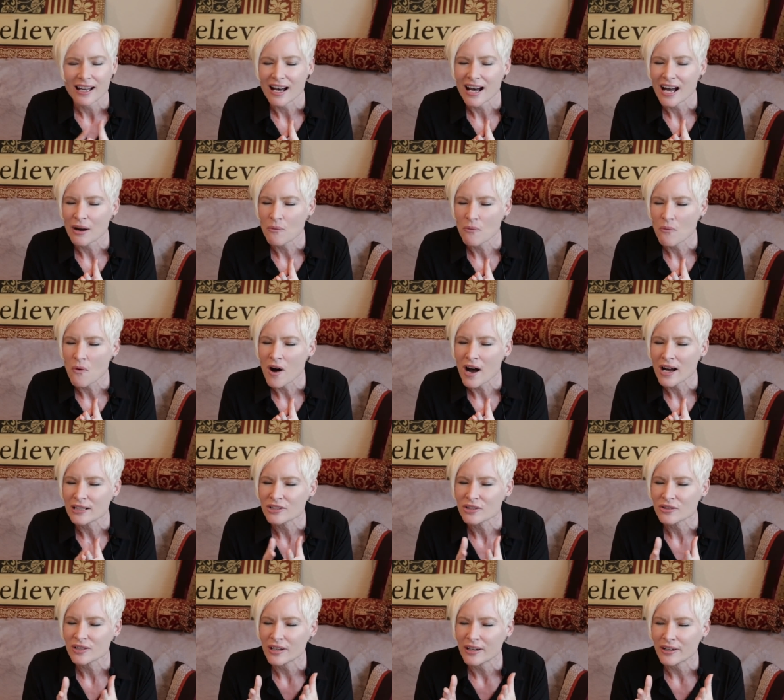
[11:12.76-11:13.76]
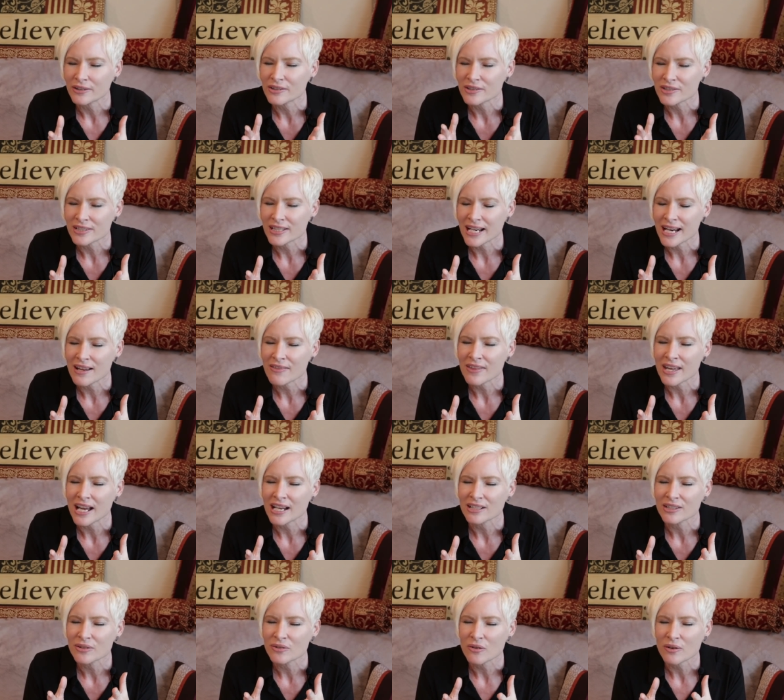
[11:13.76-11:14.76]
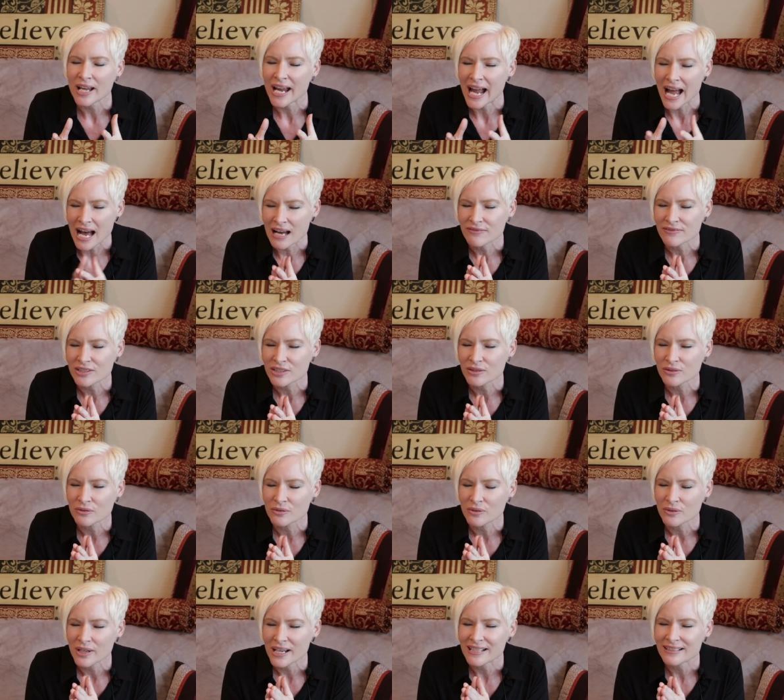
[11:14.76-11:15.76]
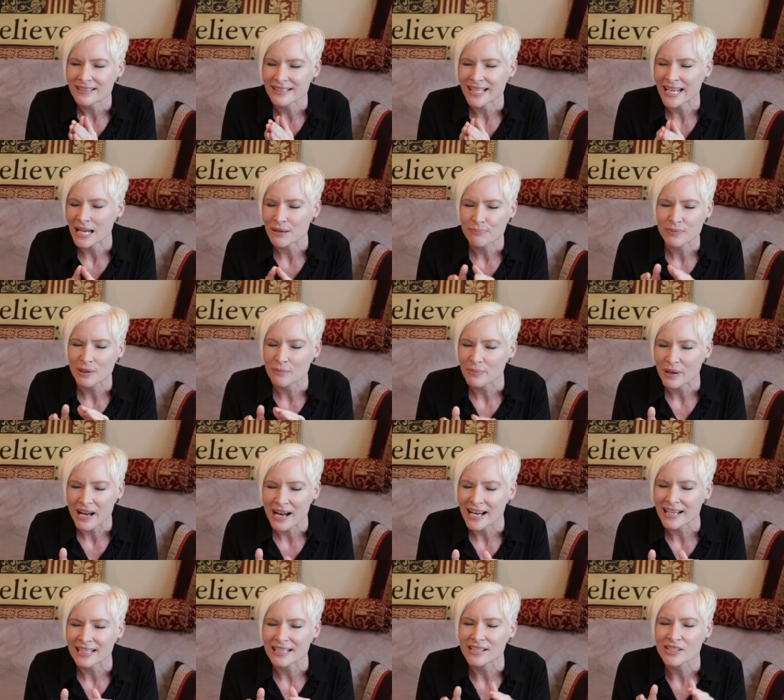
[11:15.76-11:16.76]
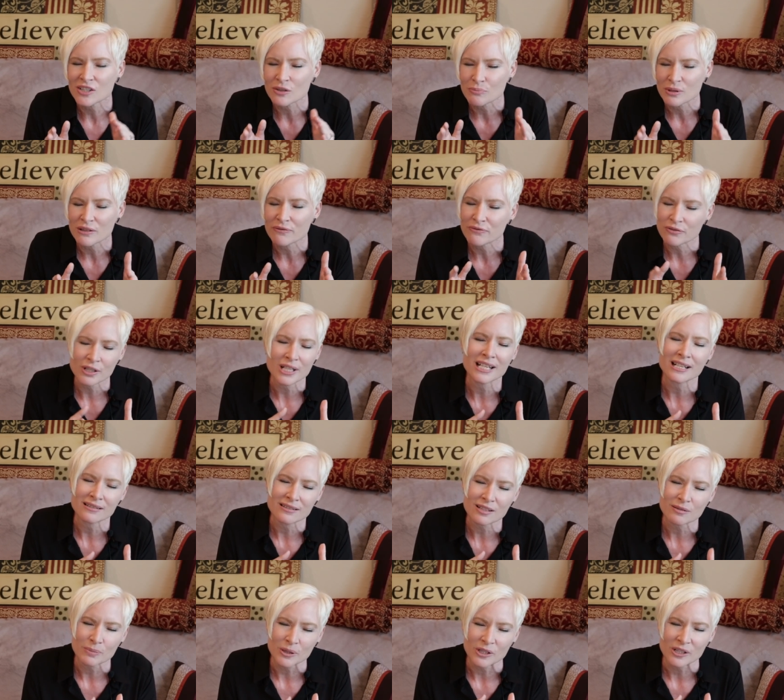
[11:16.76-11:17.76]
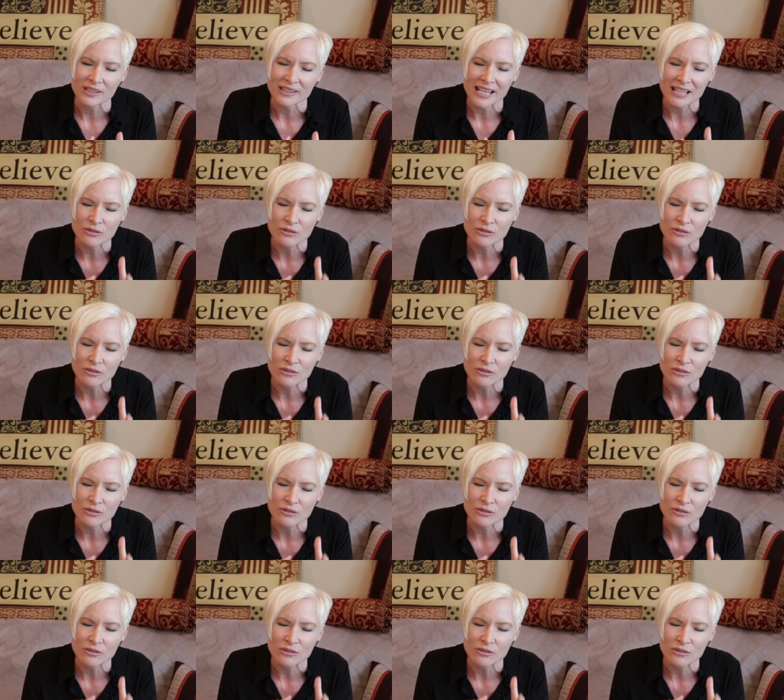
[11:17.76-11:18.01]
I want you to understand that you don't have to escape the body to be free in spirit.